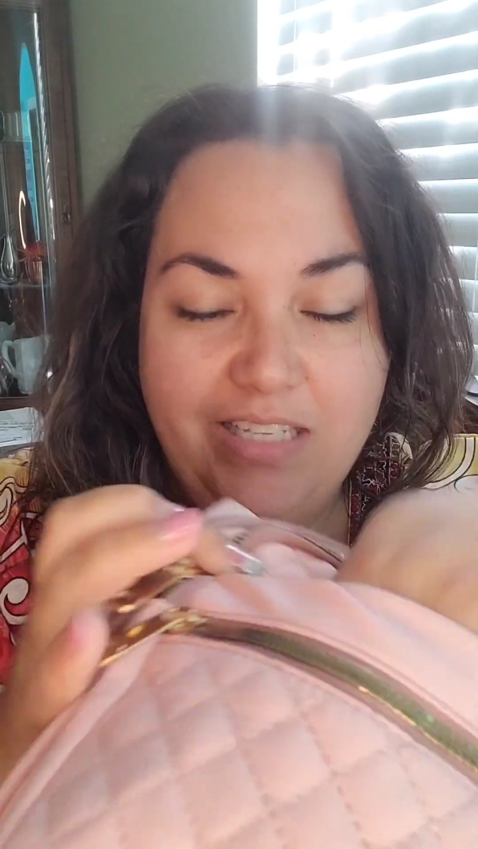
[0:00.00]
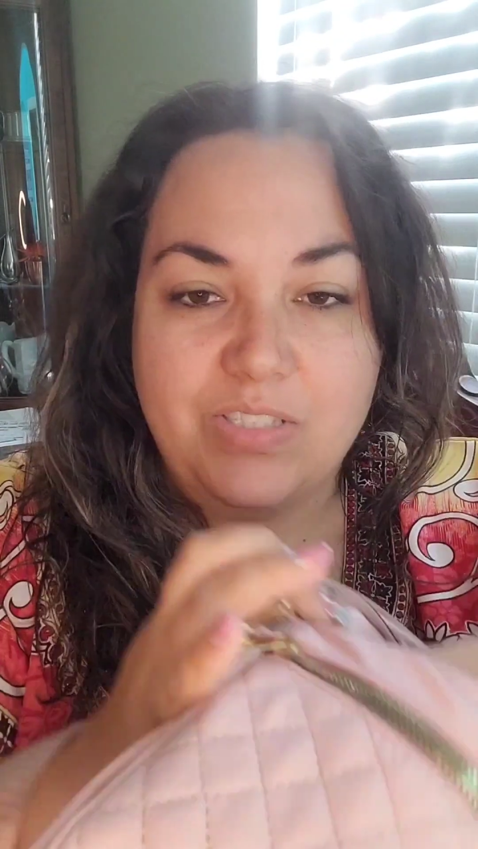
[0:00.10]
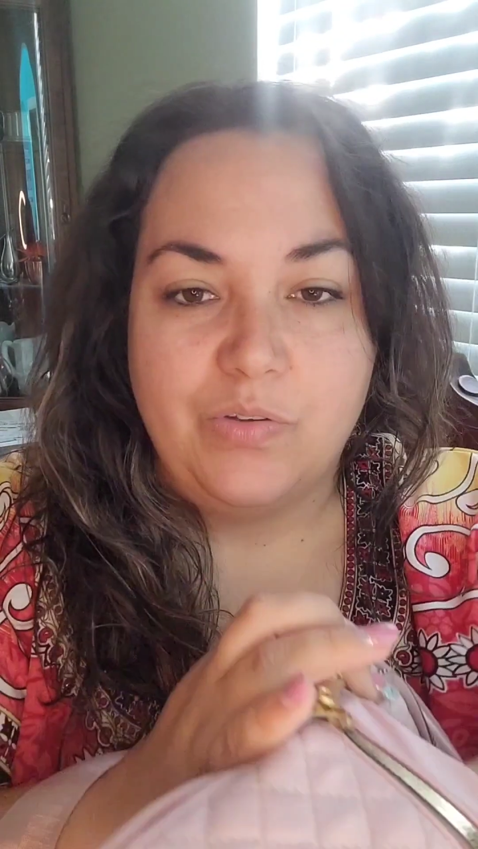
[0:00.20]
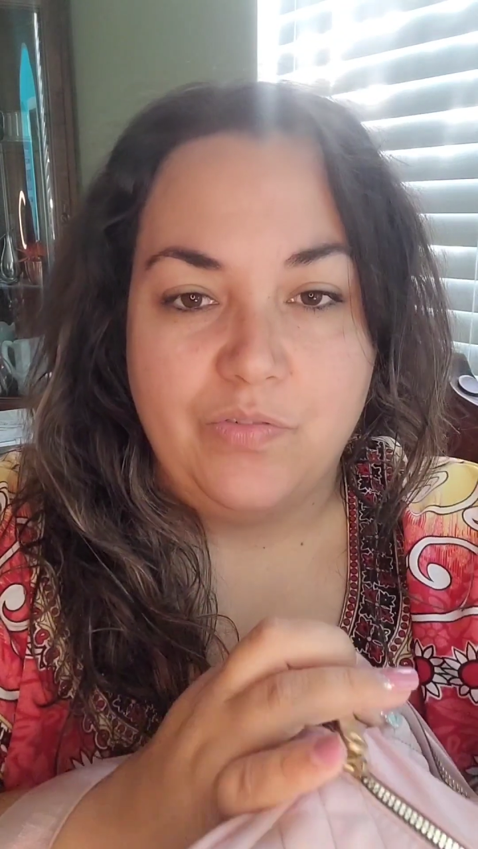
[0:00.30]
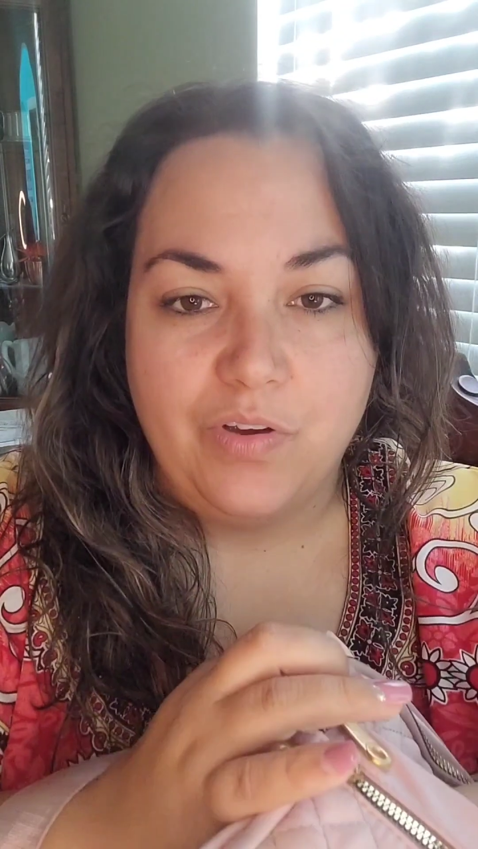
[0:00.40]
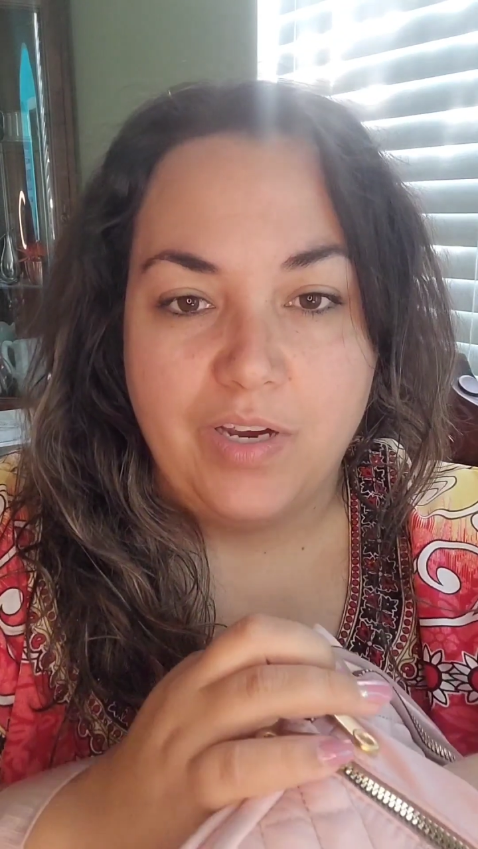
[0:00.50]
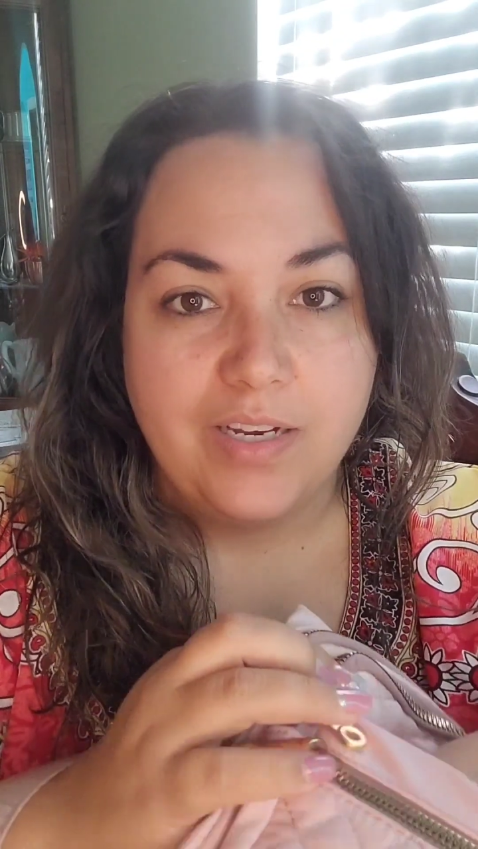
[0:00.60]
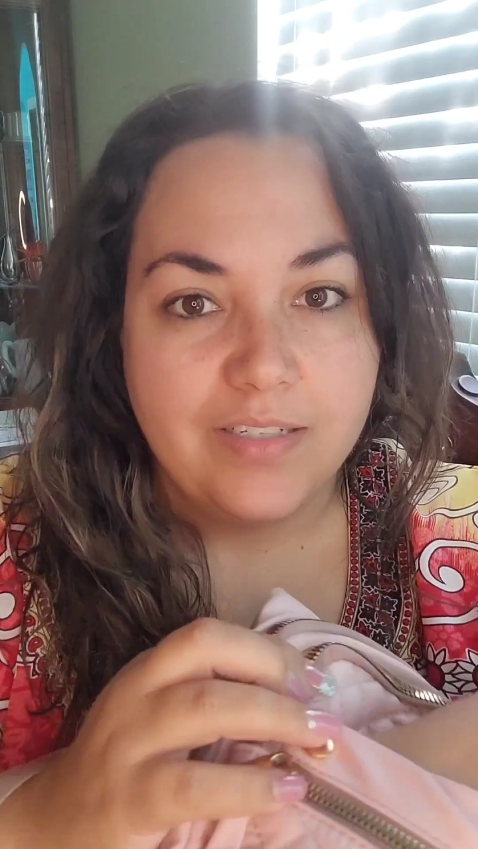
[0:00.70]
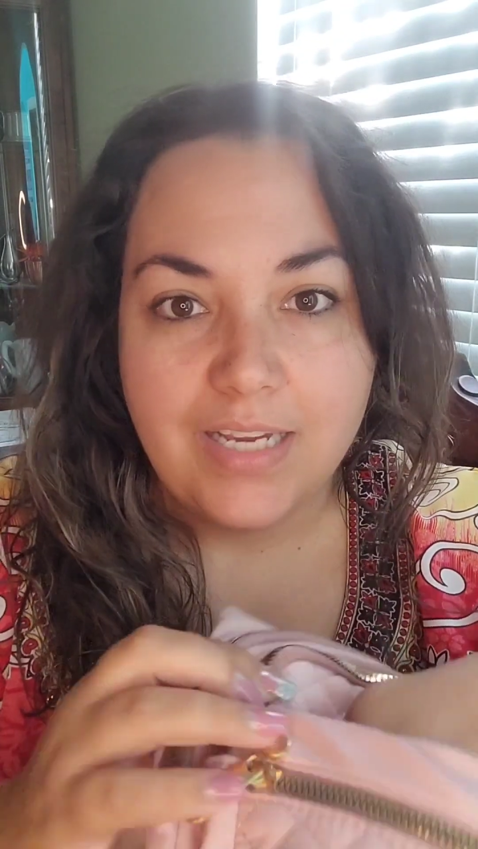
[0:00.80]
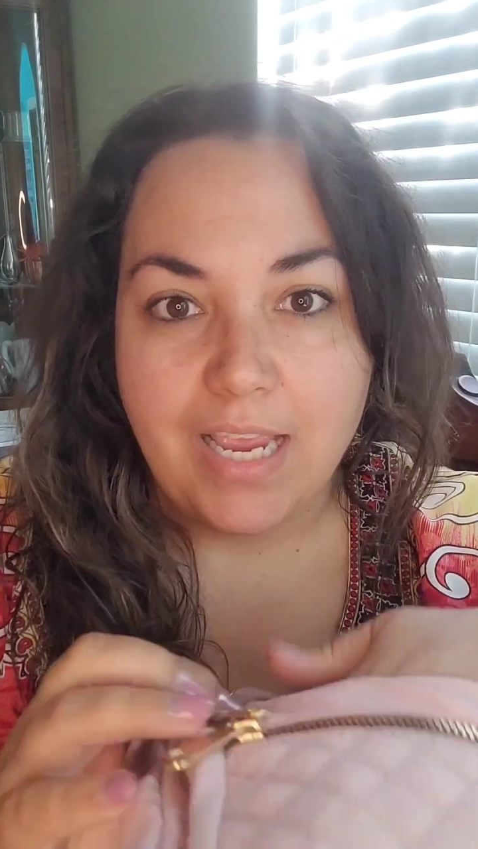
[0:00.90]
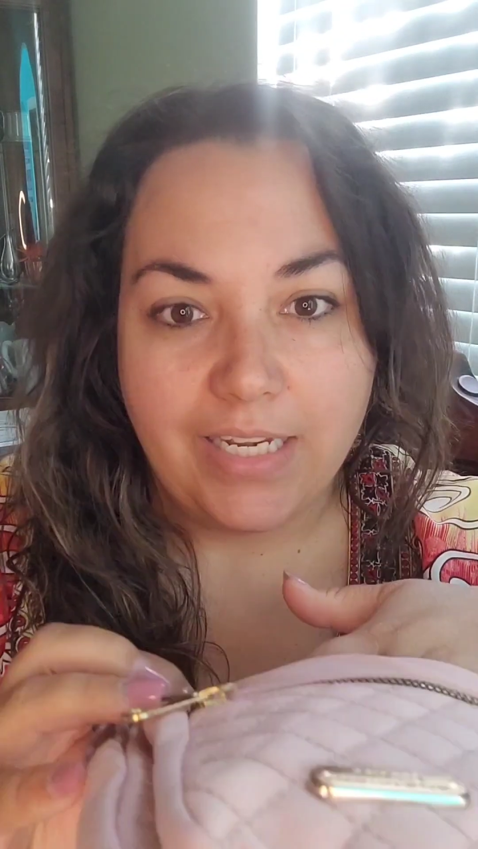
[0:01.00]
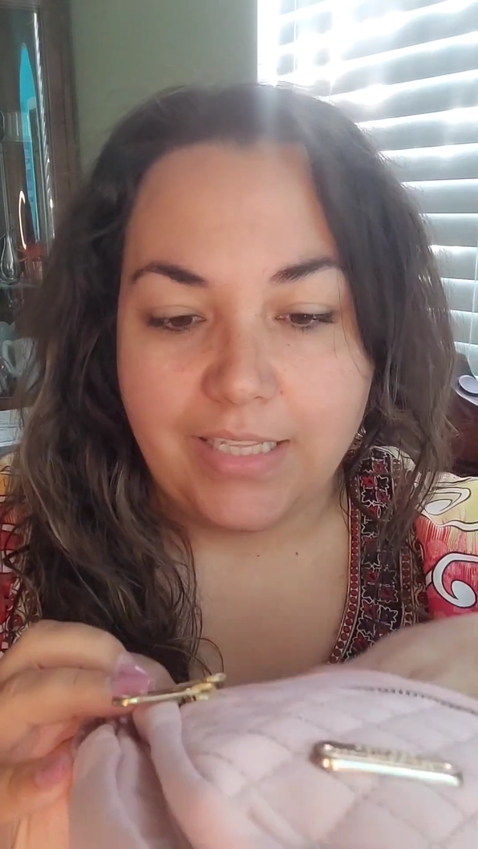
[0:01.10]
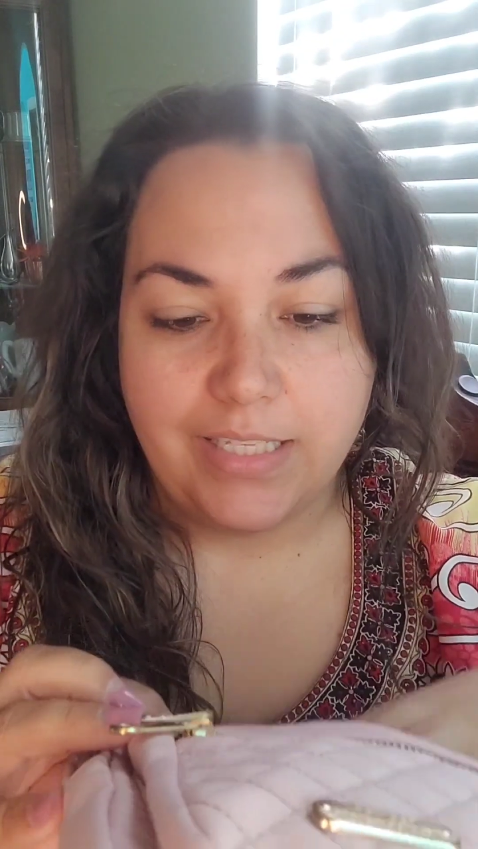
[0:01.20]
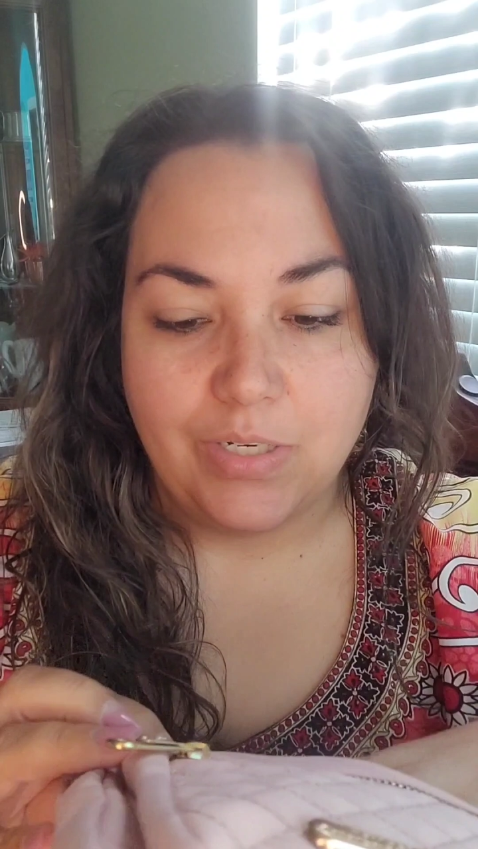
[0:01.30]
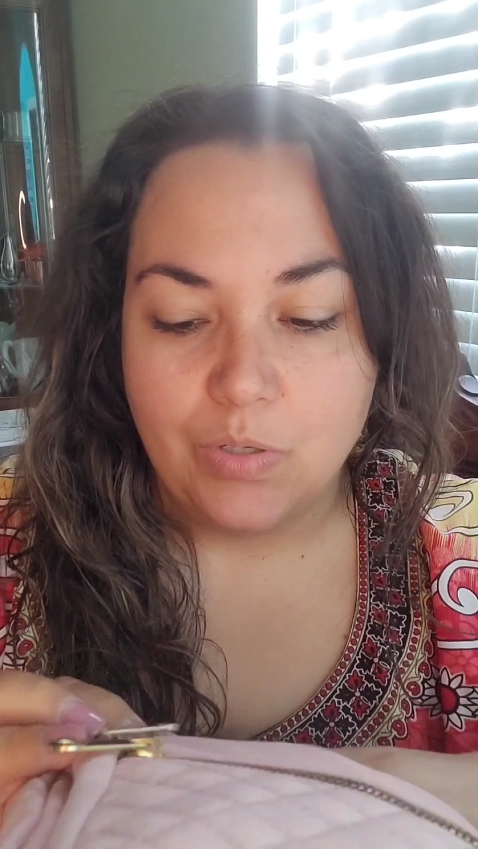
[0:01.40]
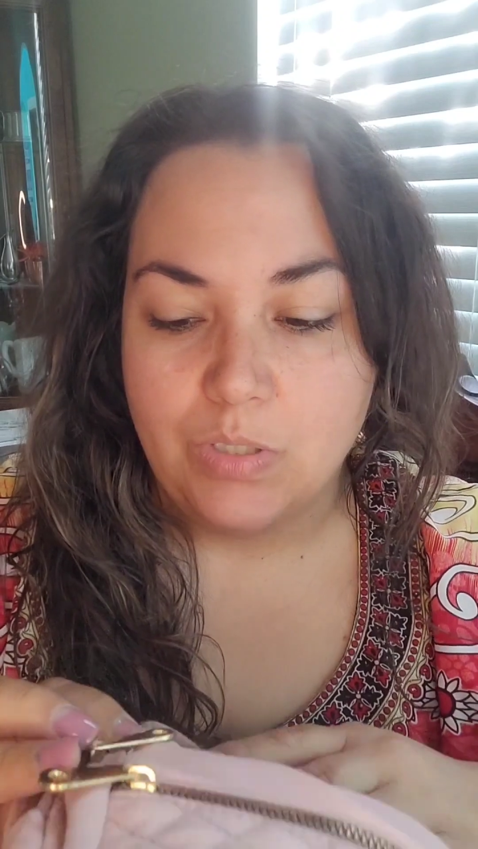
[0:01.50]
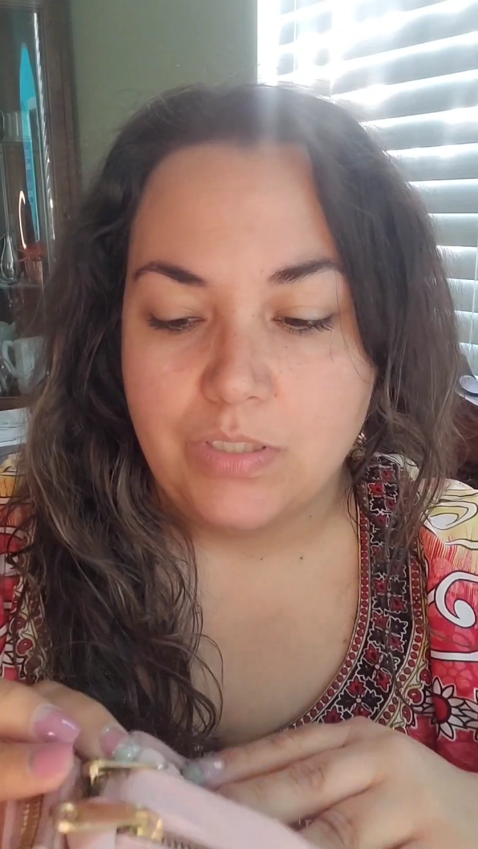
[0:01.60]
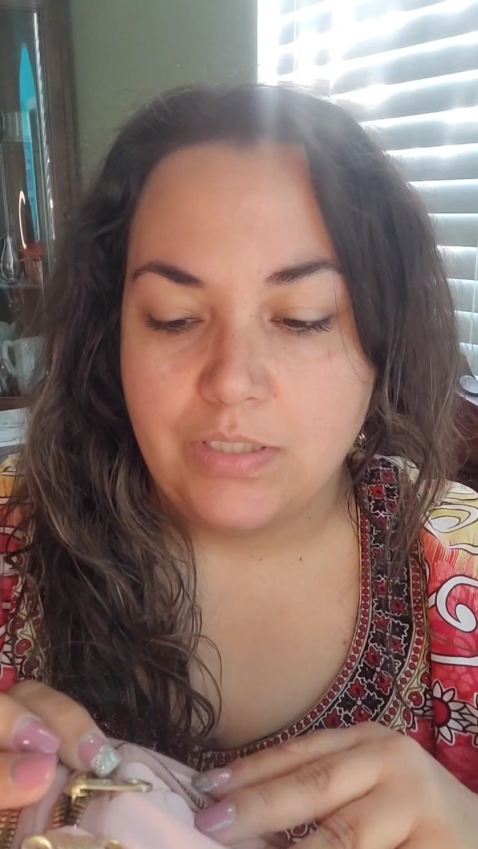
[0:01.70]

so far. Anything at all.